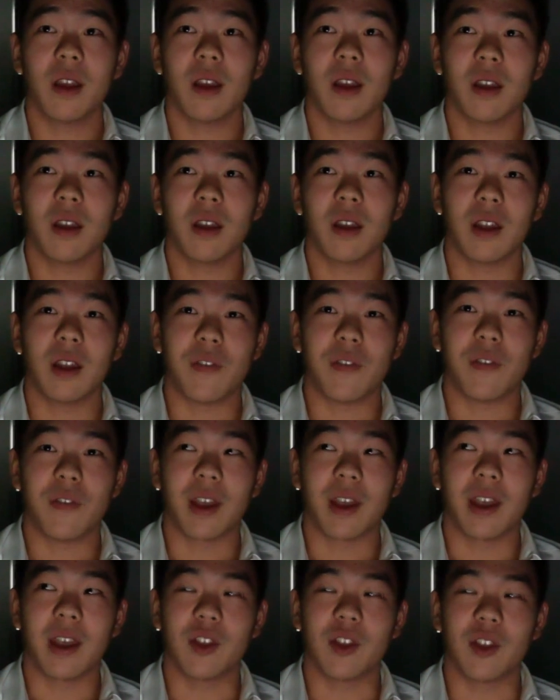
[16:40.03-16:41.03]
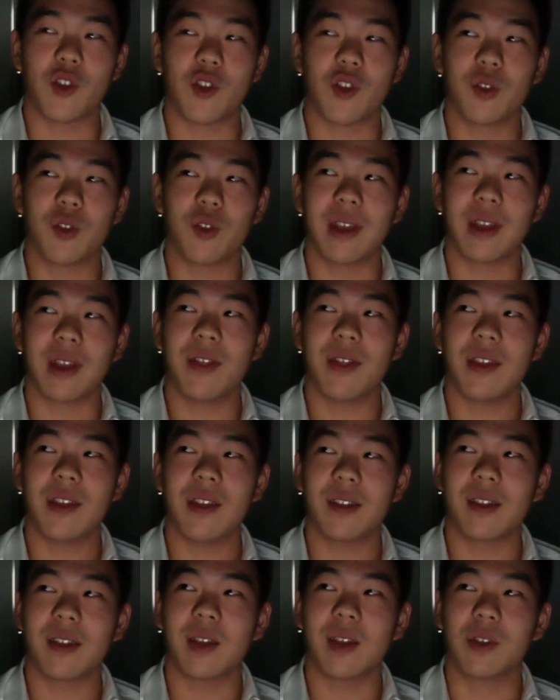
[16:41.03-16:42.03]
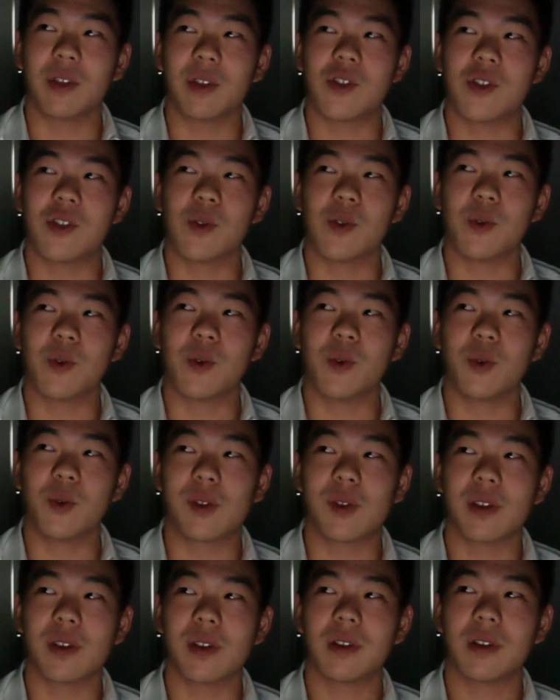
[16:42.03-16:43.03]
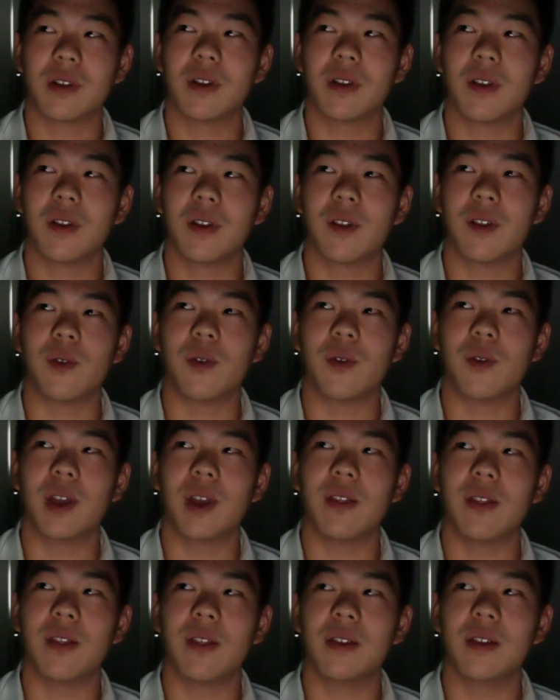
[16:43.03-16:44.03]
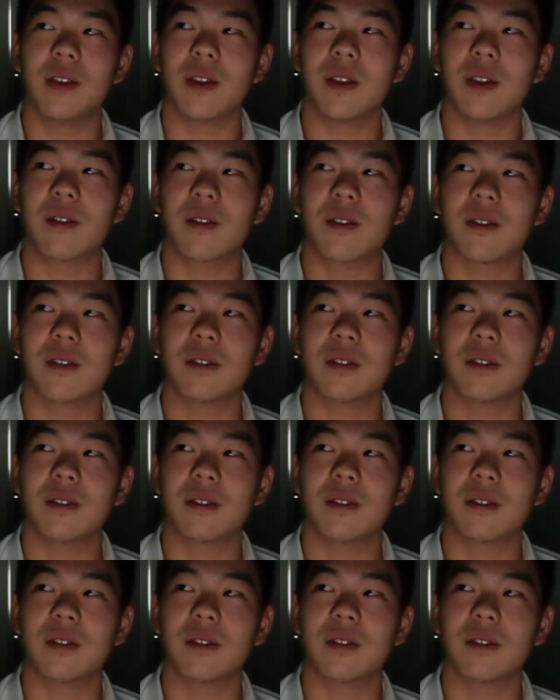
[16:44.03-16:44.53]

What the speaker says: And if I had to choose an Anthias, I would choose Pseudanthias